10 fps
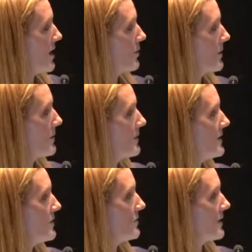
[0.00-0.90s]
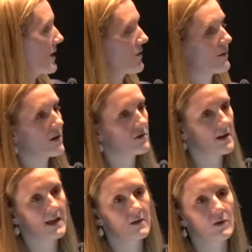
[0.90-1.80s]
we reviewed
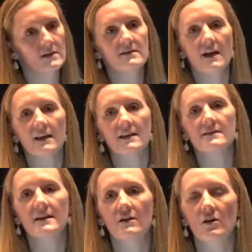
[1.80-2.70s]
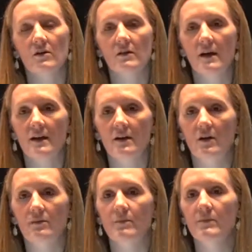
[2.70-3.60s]
381 studies in
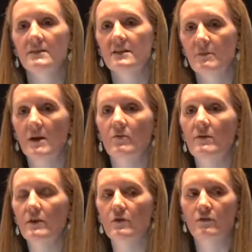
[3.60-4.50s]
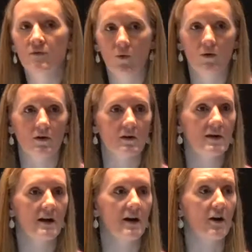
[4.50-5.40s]
our systematic review for
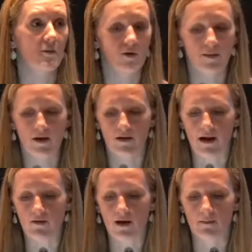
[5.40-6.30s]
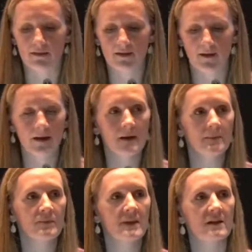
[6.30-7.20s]
our primary outcomes.
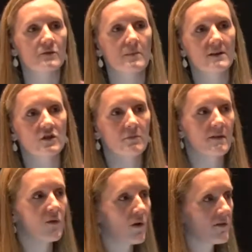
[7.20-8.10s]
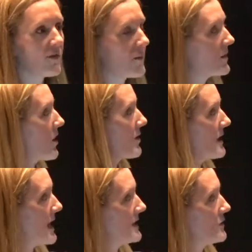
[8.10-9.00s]
Now, as we mentioned before,
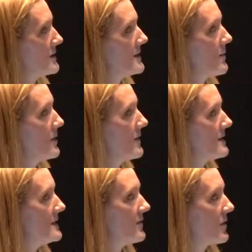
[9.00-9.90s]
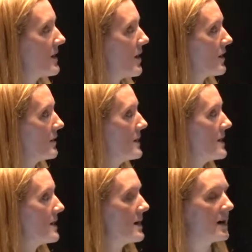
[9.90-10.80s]
pharmacokinetics was somewhat of a different arm,
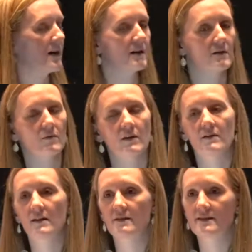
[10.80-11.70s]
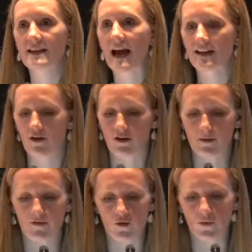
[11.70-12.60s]
a side
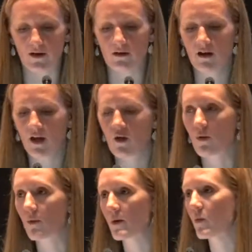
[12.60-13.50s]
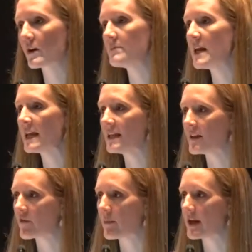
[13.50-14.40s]
arm, if you will, where we were obtaining
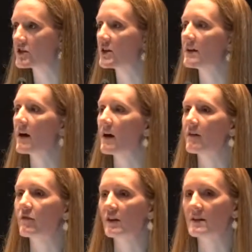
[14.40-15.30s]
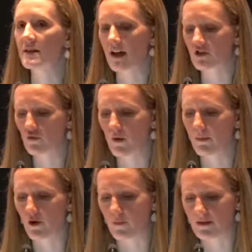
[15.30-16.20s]
information for contextual
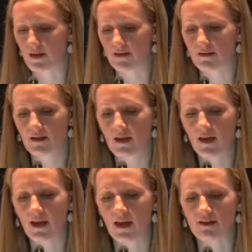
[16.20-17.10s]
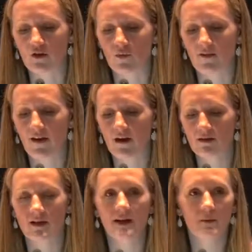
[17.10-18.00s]
purposes. And so we
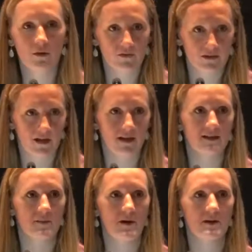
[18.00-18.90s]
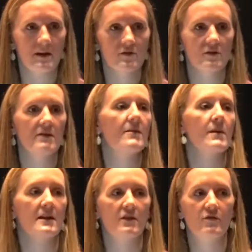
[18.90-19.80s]
found a number of studies, about 100, that
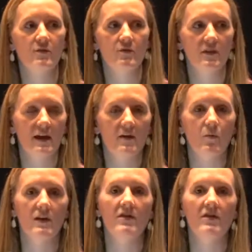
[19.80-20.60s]
made it through that we